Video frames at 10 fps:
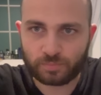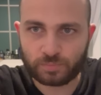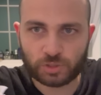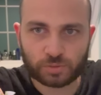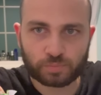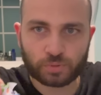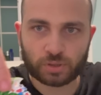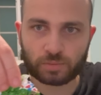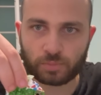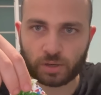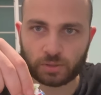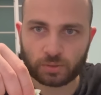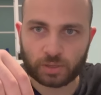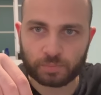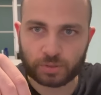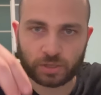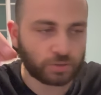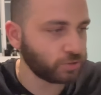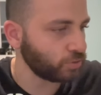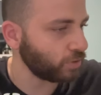Just put the model up
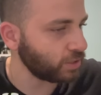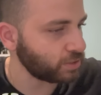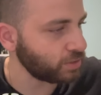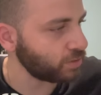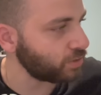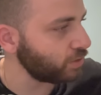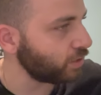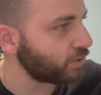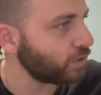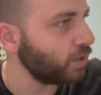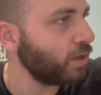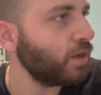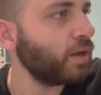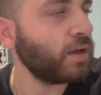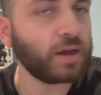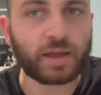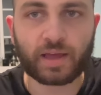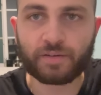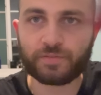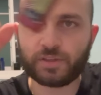here so you guys can see it. I
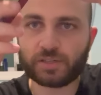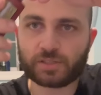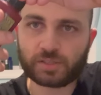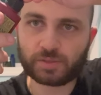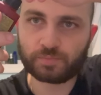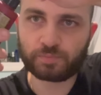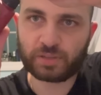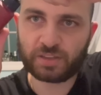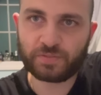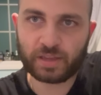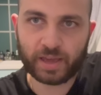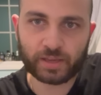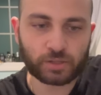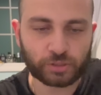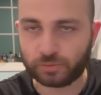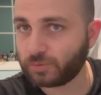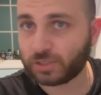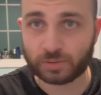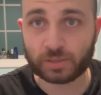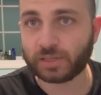have this PVA glue.
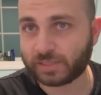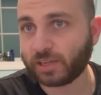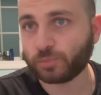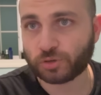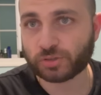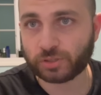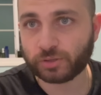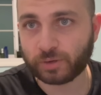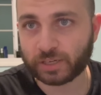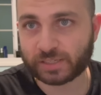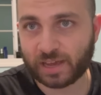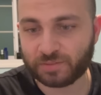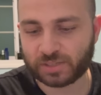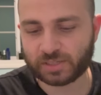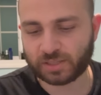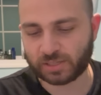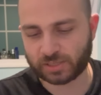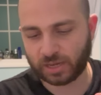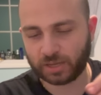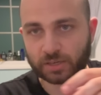It's Elmer's glue. I just have this in this
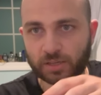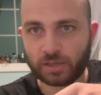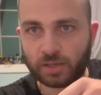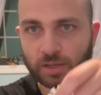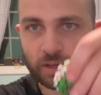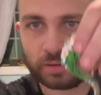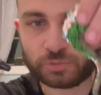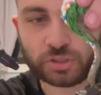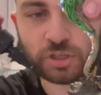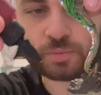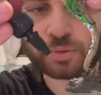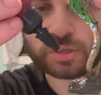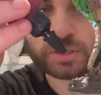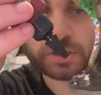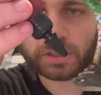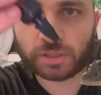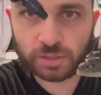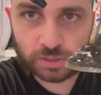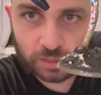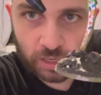kind. I'm just going to put
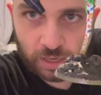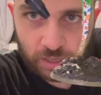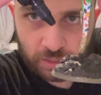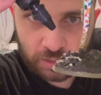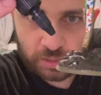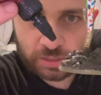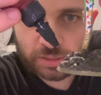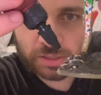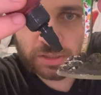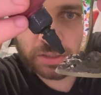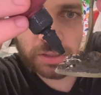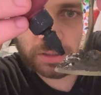the tiniest...